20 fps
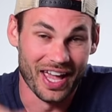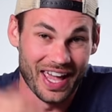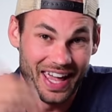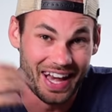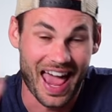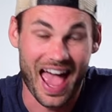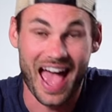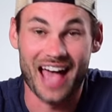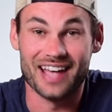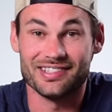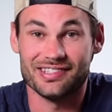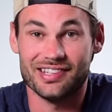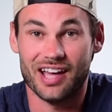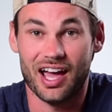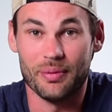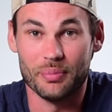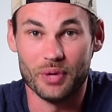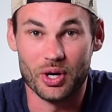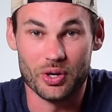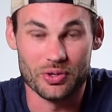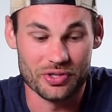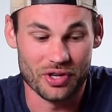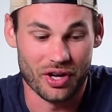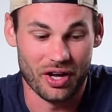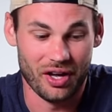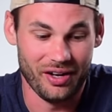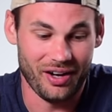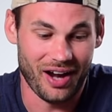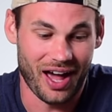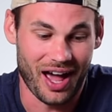And as time goes
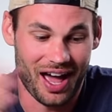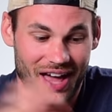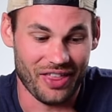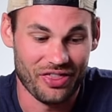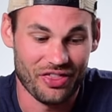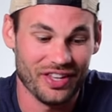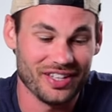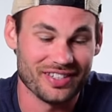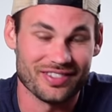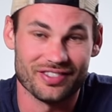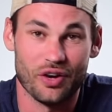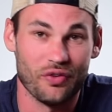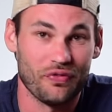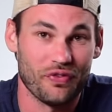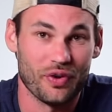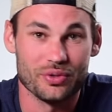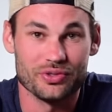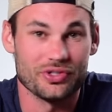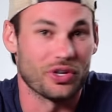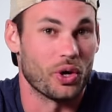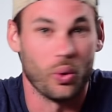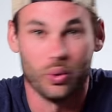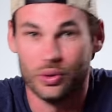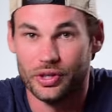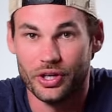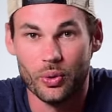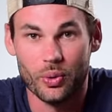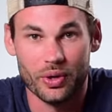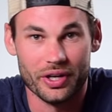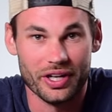on, I think cell phones are
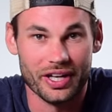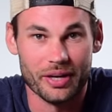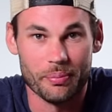only going to